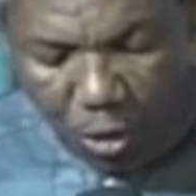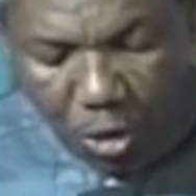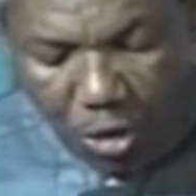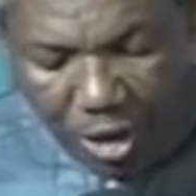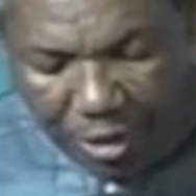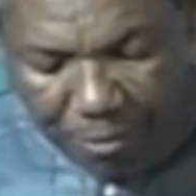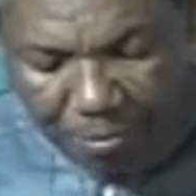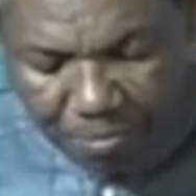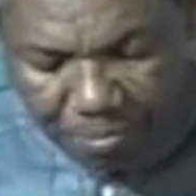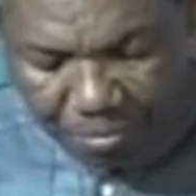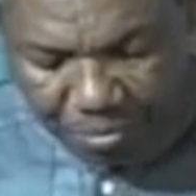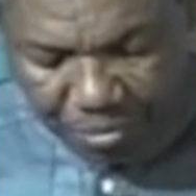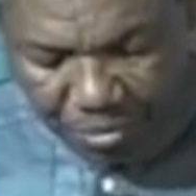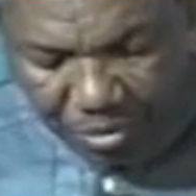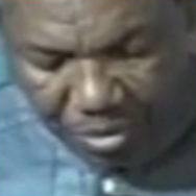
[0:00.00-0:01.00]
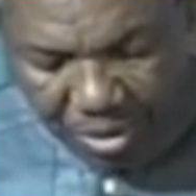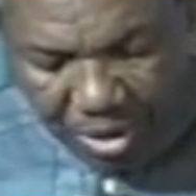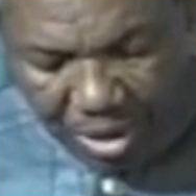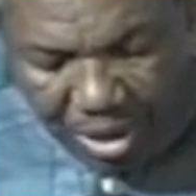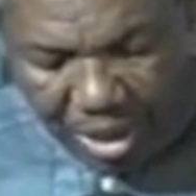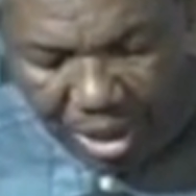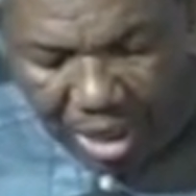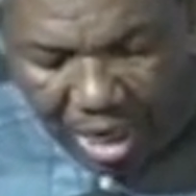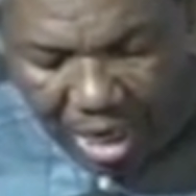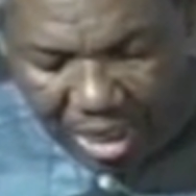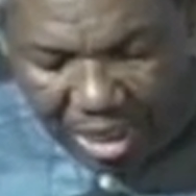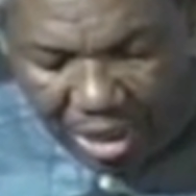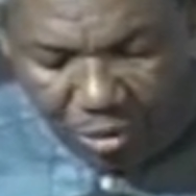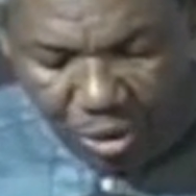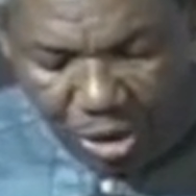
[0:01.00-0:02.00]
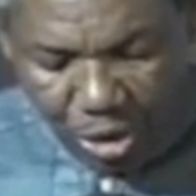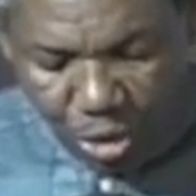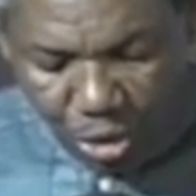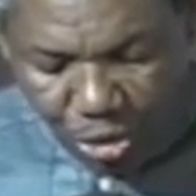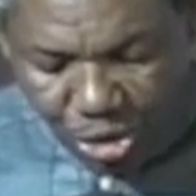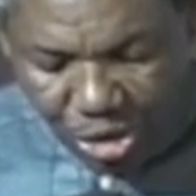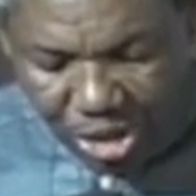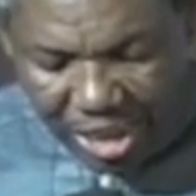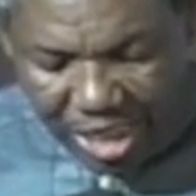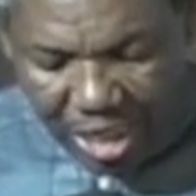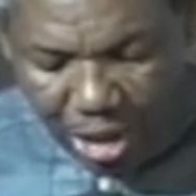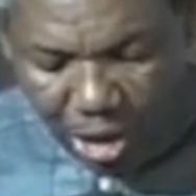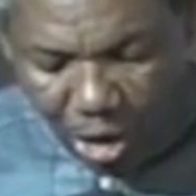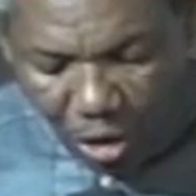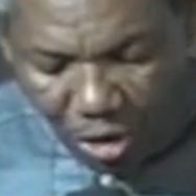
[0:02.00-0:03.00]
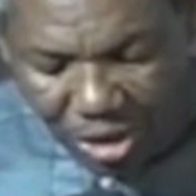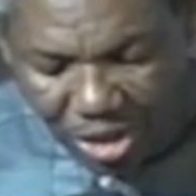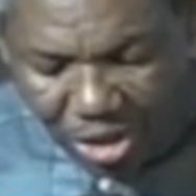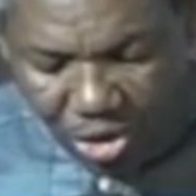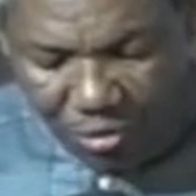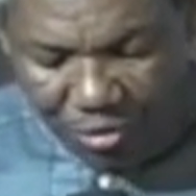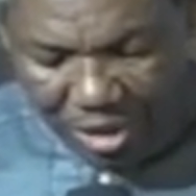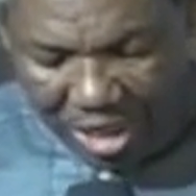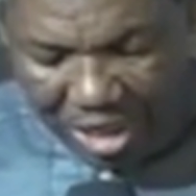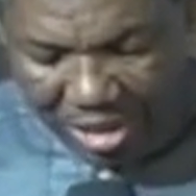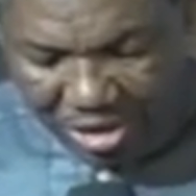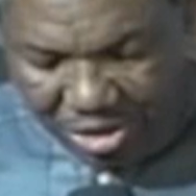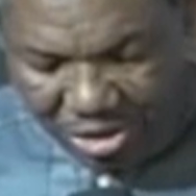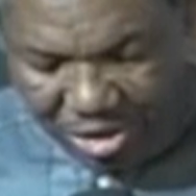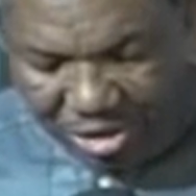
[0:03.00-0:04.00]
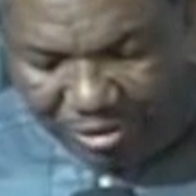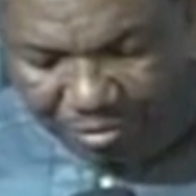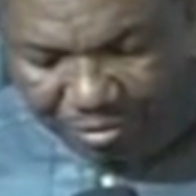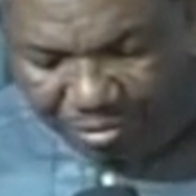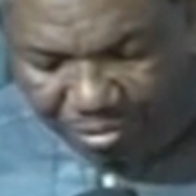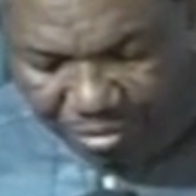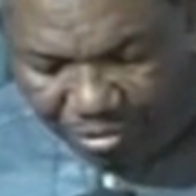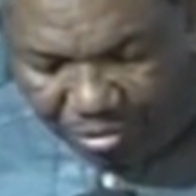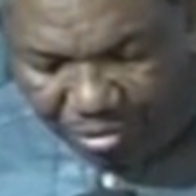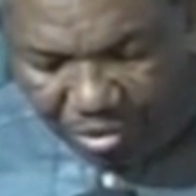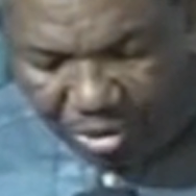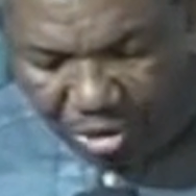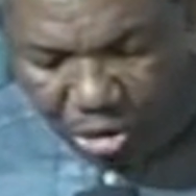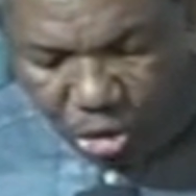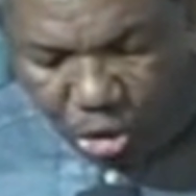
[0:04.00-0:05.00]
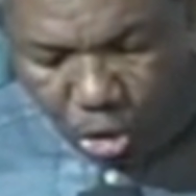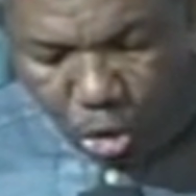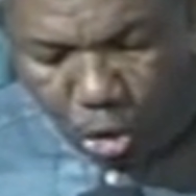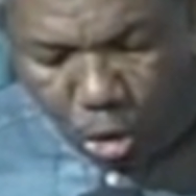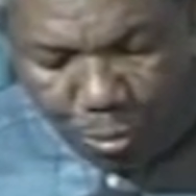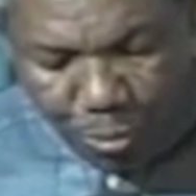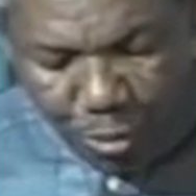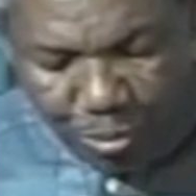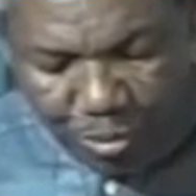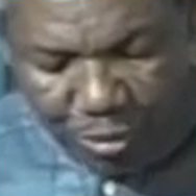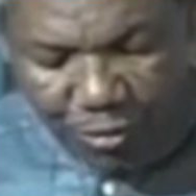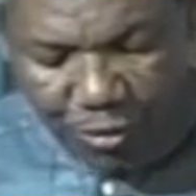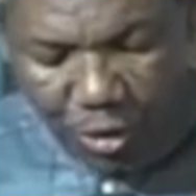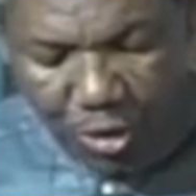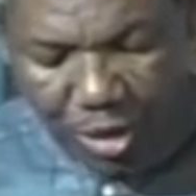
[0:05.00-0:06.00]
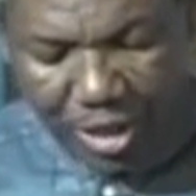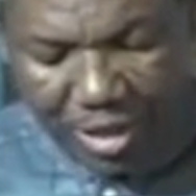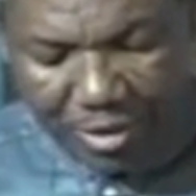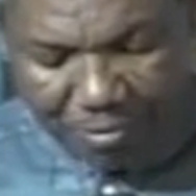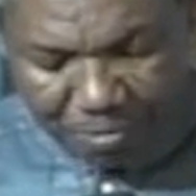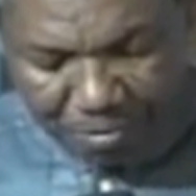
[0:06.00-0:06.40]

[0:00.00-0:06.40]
him. And I will loose the loins of kings to open before him